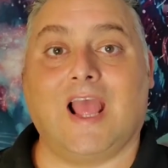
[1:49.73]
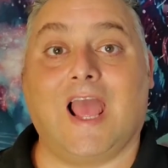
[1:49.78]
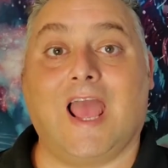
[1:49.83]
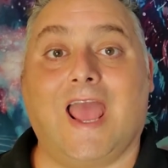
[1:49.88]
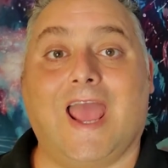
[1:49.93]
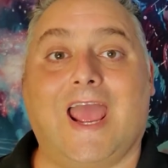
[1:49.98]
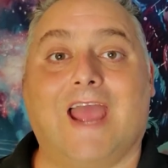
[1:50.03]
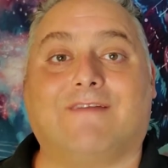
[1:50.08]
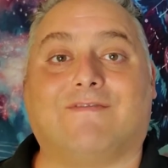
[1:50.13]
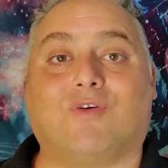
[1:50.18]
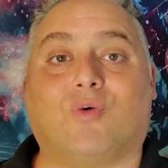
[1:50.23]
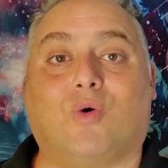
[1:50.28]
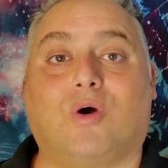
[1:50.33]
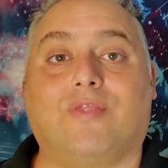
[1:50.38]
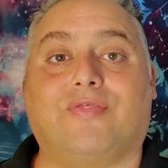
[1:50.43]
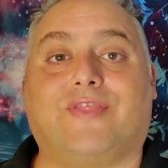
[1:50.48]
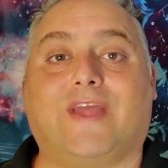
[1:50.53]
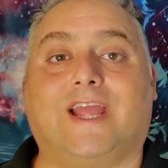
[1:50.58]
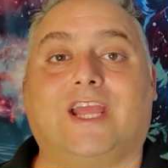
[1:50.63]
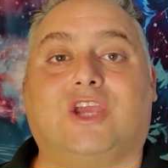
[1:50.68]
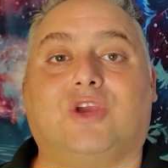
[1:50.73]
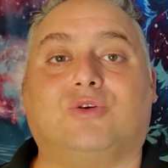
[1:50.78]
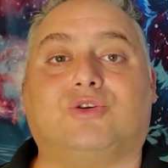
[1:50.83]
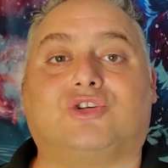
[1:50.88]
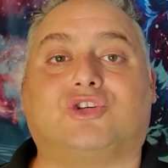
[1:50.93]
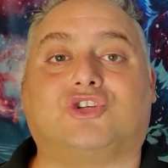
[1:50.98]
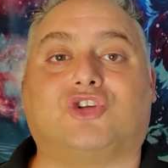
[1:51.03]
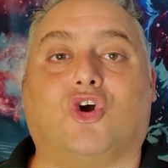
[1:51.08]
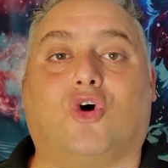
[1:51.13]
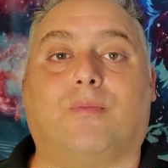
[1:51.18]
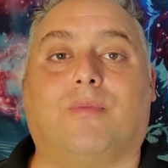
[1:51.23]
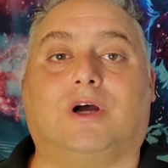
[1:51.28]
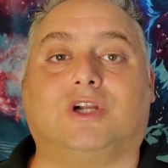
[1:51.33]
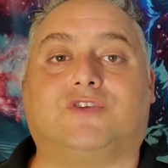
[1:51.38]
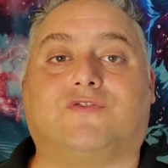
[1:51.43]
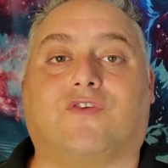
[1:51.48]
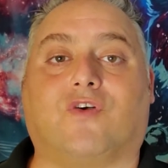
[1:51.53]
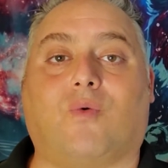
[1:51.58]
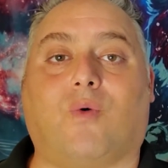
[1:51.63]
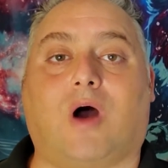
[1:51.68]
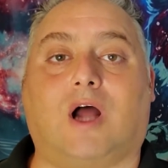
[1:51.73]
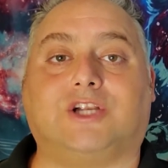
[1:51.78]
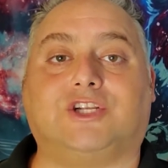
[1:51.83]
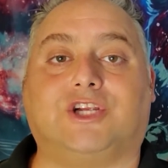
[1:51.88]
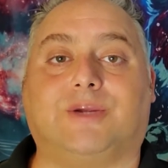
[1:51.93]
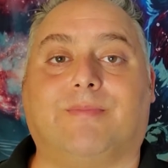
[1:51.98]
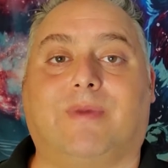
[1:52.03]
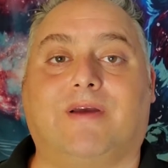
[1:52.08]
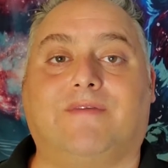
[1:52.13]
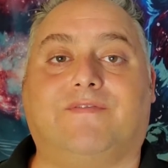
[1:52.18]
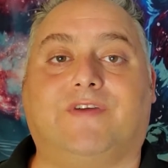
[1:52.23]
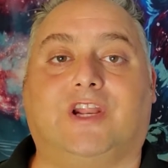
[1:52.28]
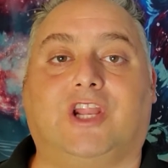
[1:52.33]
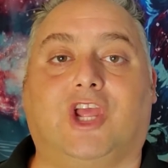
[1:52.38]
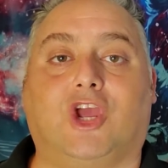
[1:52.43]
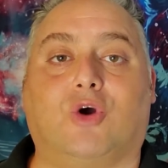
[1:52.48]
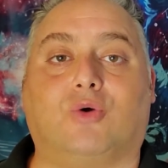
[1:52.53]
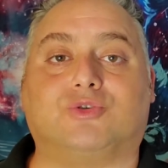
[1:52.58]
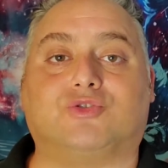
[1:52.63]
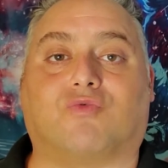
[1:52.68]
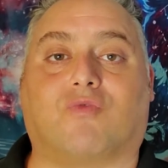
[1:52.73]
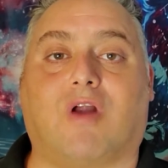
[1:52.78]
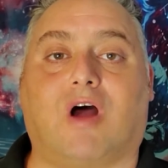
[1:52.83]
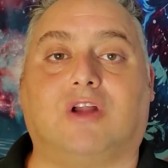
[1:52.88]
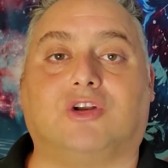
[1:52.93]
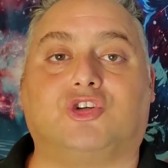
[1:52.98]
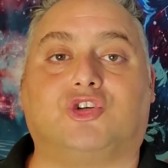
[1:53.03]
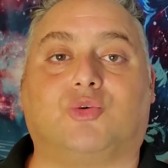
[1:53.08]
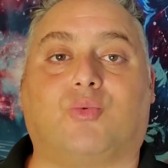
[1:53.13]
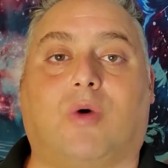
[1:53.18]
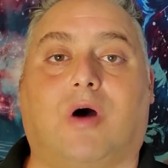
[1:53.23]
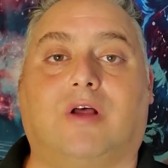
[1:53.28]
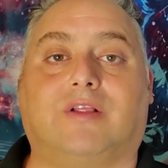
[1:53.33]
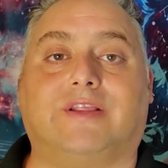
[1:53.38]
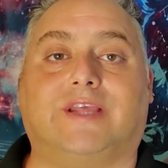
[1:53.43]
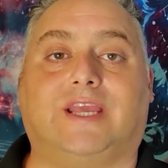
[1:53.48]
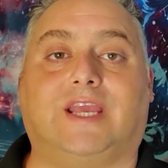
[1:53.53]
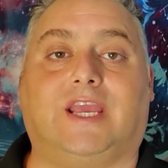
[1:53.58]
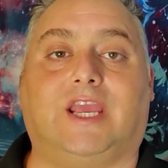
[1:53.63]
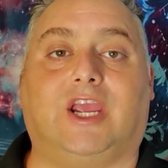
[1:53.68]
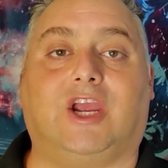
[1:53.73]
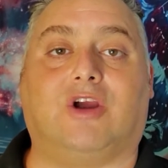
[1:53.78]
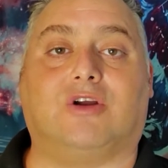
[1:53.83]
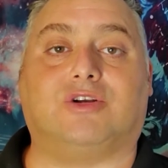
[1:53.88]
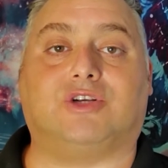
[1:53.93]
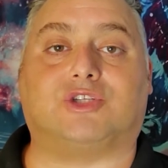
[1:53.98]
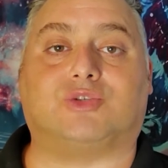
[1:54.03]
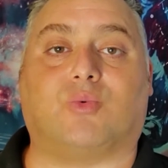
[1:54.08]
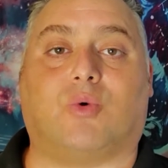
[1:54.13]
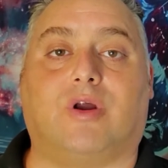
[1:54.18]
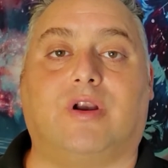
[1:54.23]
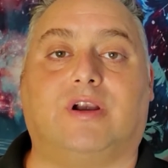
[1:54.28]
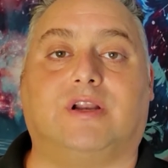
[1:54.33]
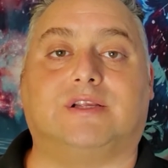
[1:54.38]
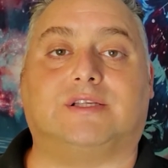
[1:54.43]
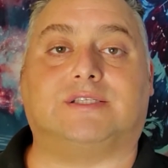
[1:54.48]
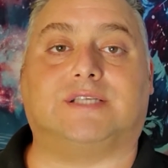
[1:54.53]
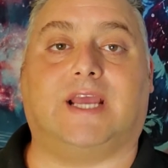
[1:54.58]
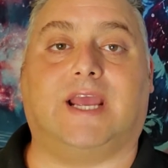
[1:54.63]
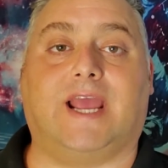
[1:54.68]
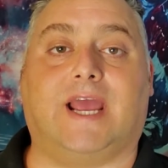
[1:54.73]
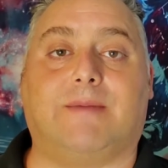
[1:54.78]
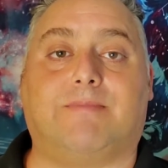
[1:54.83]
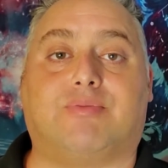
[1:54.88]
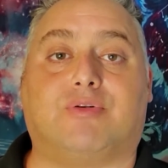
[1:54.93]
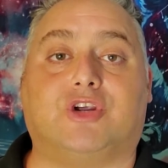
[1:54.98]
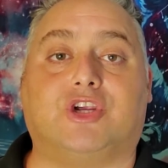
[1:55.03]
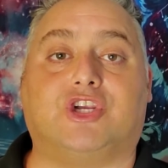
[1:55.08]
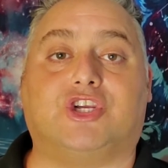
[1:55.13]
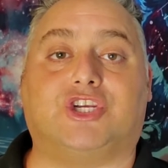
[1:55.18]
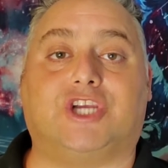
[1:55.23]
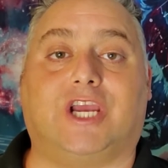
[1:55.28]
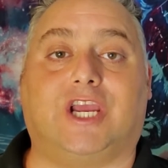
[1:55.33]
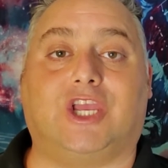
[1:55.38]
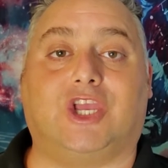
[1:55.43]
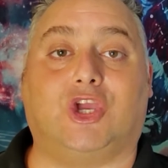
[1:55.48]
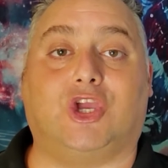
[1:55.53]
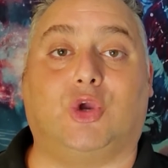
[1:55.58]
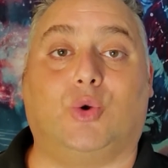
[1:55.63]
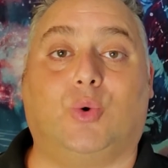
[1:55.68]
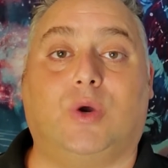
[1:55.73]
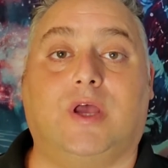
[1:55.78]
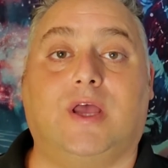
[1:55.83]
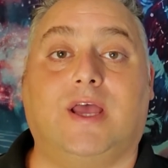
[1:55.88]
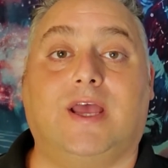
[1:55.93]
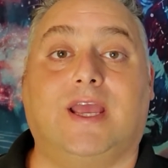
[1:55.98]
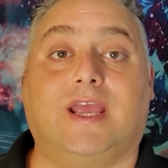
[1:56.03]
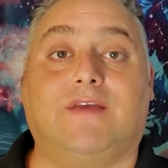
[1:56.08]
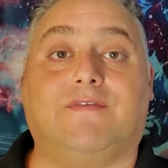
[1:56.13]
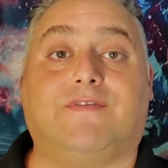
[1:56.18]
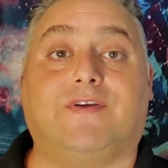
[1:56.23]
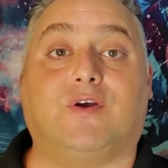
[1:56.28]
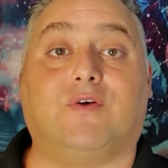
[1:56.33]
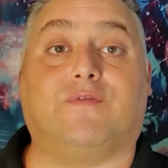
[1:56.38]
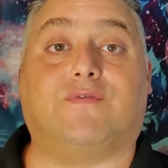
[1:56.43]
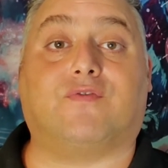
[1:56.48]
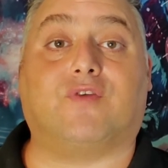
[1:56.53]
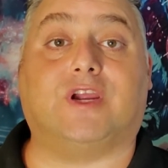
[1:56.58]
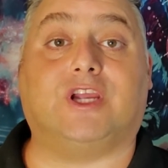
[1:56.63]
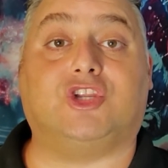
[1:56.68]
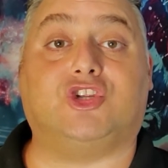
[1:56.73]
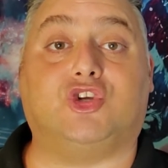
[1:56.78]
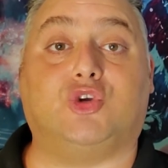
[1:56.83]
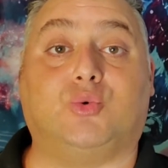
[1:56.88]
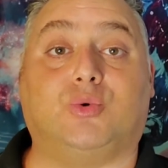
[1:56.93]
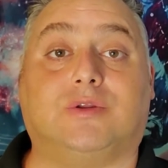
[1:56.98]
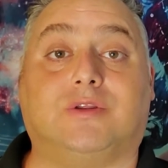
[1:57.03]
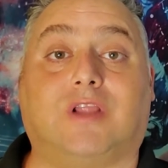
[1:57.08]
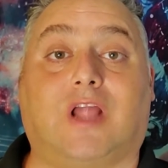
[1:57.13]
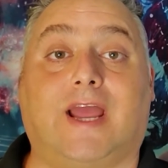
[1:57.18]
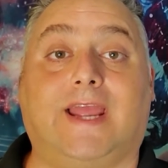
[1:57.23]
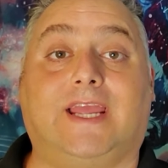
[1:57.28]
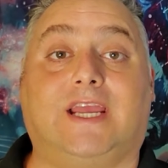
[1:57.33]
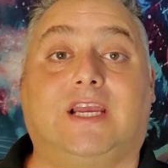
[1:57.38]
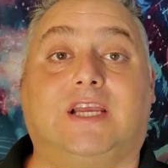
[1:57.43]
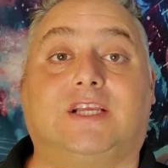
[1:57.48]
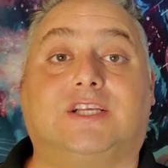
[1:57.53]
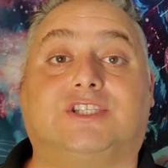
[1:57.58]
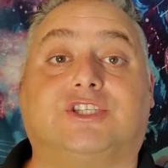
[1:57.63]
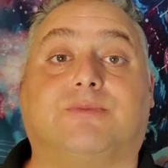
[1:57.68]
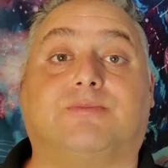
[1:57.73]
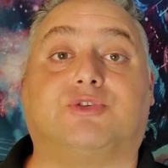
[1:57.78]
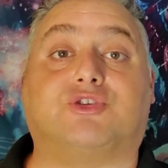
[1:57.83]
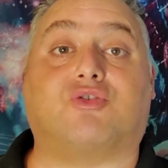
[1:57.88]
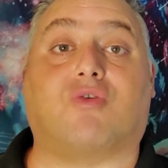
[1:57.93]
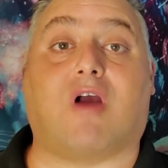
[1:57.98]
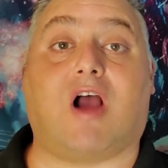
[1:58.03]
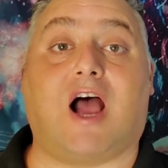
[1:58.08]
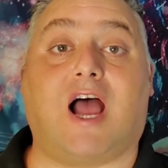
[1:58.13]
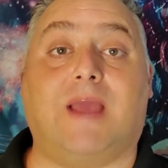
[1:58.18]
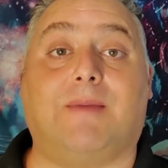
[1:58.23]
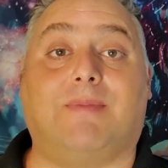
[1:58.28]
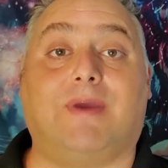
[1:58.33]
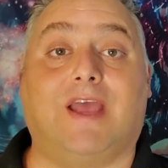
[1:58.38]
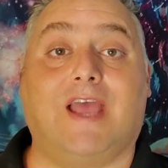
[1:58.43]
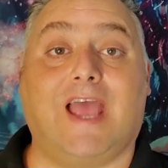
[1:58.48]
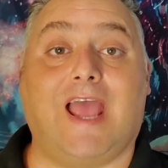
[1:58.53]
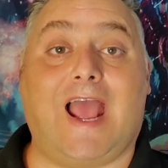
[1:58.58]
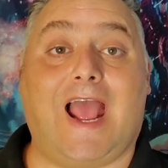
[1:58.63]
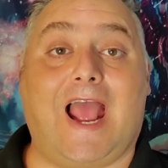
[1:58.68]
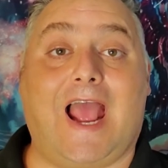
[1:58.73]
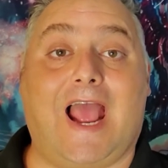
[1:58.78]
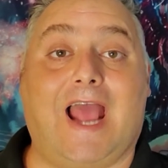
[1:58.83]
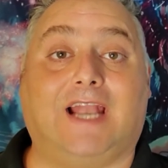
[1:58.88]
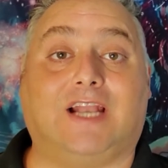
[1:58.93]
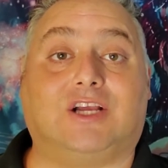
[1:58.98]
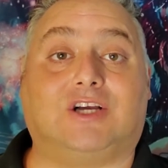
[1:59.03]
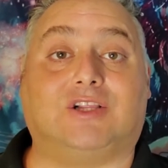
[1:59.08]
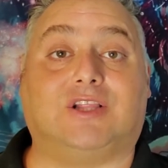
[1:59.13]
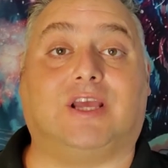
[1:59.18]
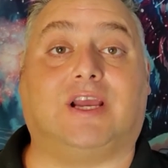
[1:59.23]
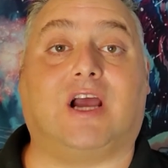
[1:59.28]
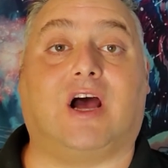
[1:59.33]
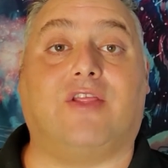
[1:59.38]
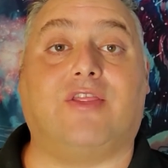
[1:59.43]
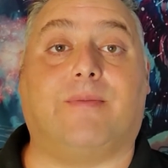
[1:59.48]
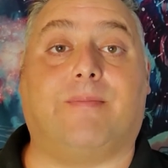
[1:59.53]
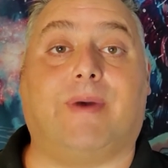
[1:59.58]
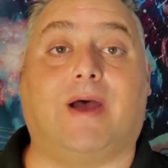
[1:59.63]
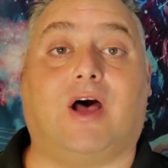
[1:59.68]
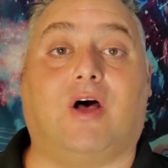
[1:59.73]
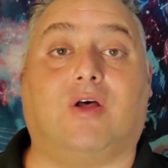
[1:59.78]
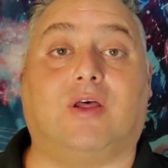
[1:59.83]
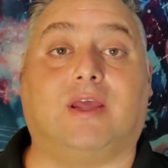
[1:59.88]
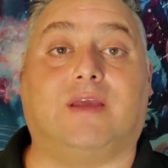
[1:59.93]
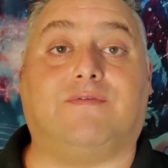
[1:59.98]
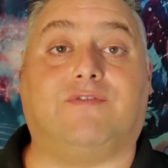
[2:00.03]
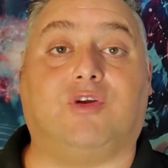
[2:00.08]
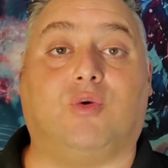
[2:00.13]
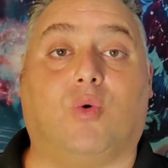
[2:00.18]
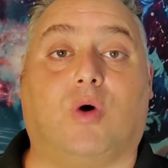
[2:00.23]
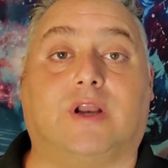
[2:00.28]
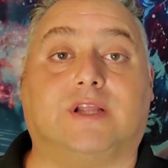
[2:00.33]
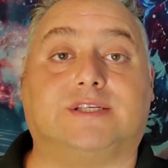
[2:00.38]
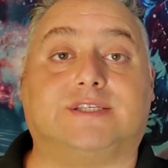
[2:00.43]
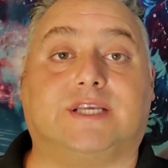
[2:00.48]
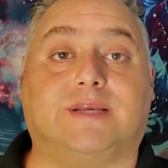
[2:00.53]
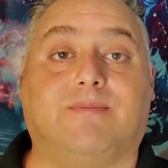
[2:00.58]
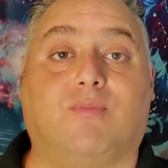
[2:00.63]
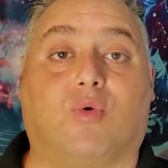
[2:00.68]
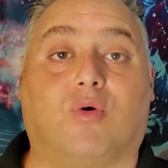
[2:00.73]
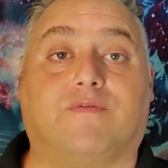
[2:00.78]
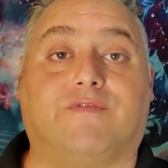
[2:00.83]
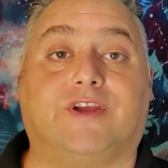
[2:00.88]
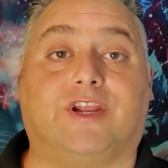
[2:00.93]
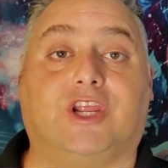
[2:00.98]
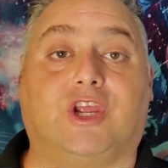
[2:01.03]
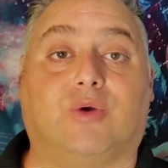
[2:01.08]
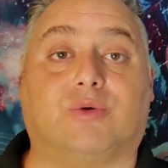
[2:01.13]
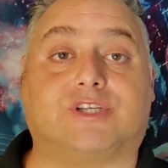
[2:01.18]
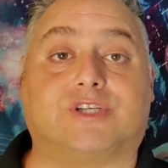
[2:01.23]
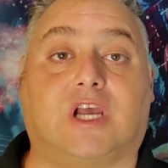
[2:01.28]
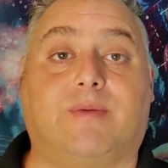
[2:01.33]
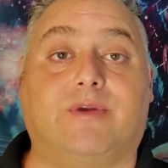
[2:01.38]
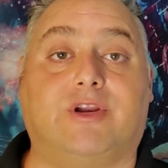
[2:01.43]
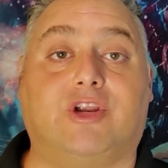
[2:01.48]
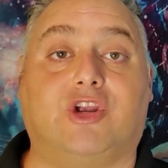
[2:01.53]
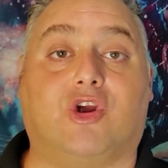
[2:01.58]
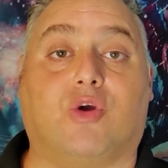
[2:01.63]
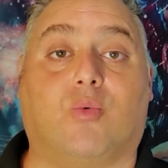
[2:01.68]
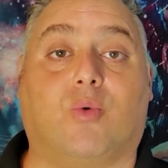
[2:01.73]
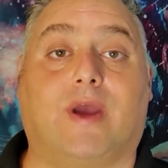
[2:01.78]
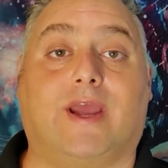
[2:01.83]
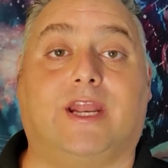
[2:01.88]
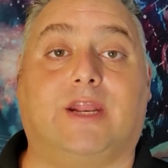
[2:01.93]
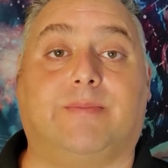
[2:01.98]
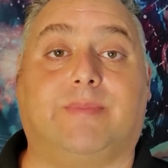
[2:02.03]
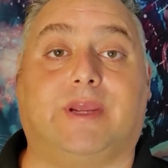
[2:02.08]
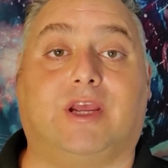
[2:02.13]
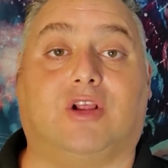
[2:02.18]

Hey everyone, thank you so much for watching my videos. Ron Shuali here. Just wanted to say I appreciate you. Feel free to like, subscribe, and click on the bell if you want to see more videos coming your way to be